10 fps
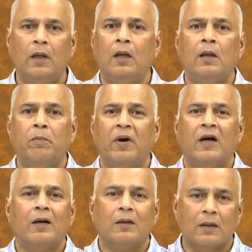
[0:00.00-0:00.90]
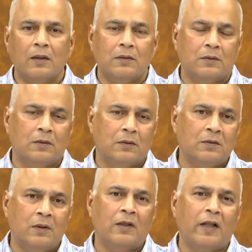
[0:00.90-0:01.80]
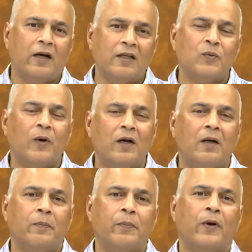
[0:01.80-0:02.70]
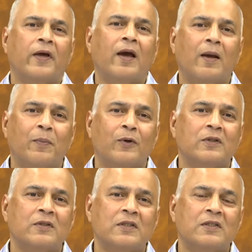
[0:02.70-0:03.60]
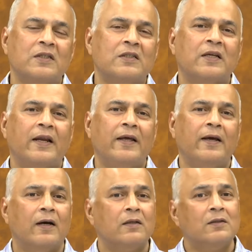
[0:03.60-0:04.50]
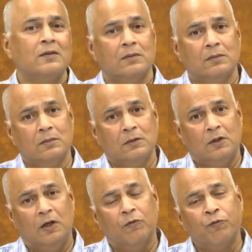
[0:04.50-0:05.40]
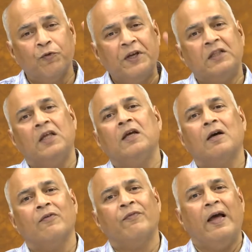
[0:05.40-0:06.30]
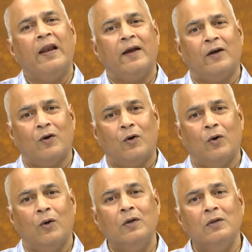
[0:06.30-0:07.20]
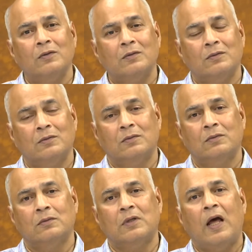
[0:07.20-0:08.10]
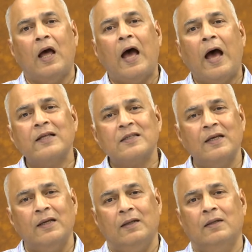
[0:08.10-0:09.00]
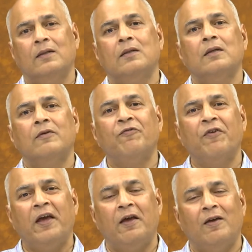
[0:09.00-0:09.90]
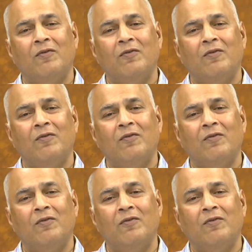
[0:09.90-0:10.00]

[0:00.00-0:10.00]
But that is what de Broglie hypothesis is telling us. If we think of electron as a wave,